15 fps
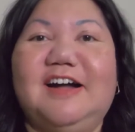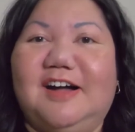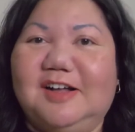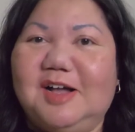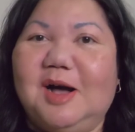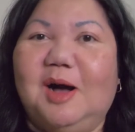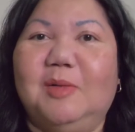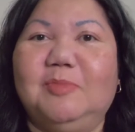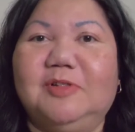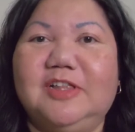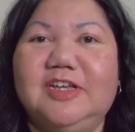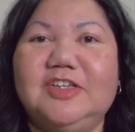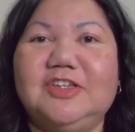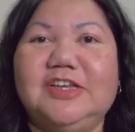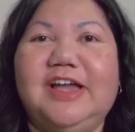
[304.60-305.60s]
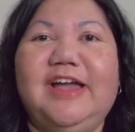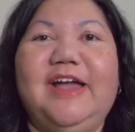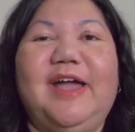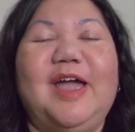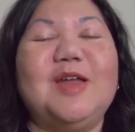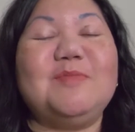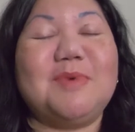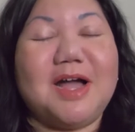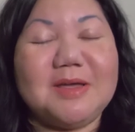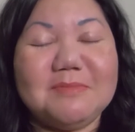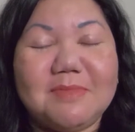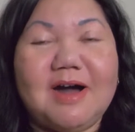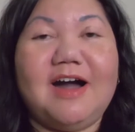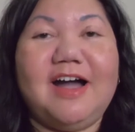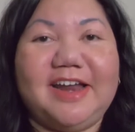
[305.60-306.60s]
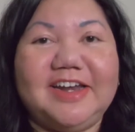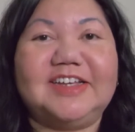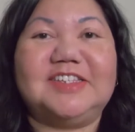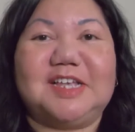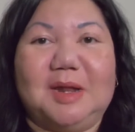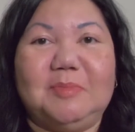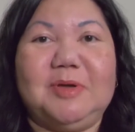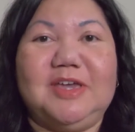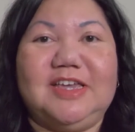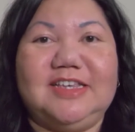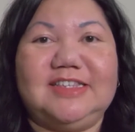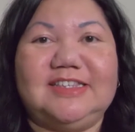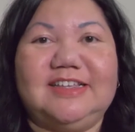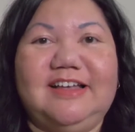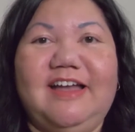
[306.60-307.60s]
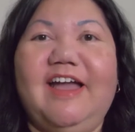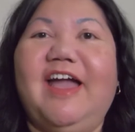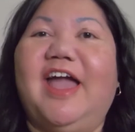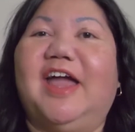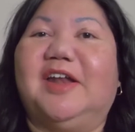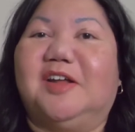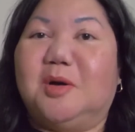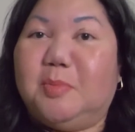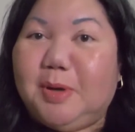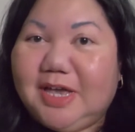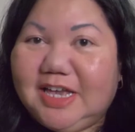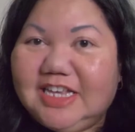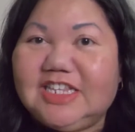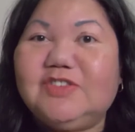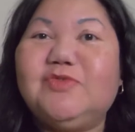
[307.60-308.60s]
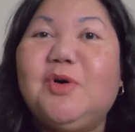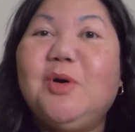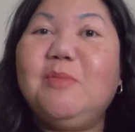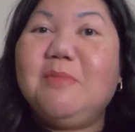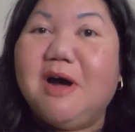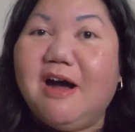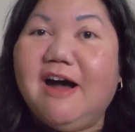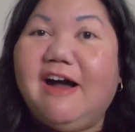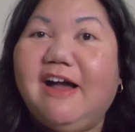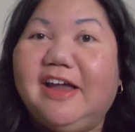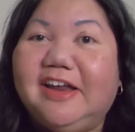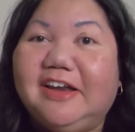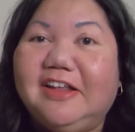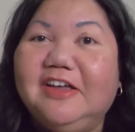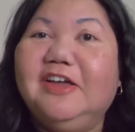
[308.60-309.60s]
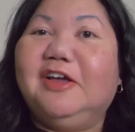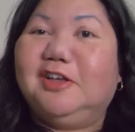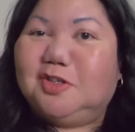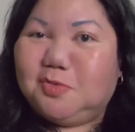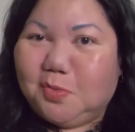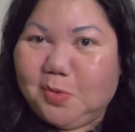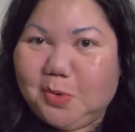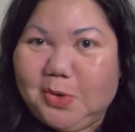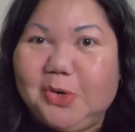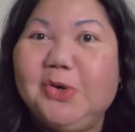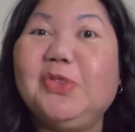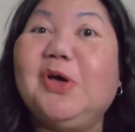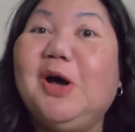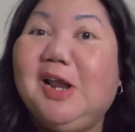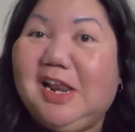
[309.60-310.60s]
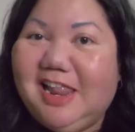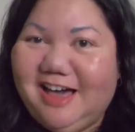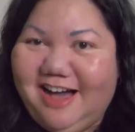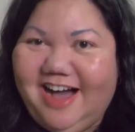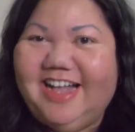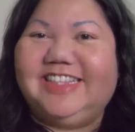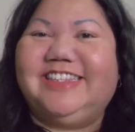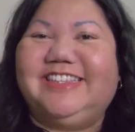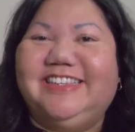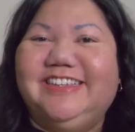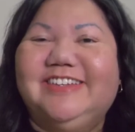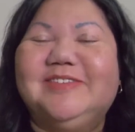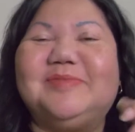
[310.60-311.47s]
accomplished, and my mind is at peace. And a peaceful mind is worth a lot.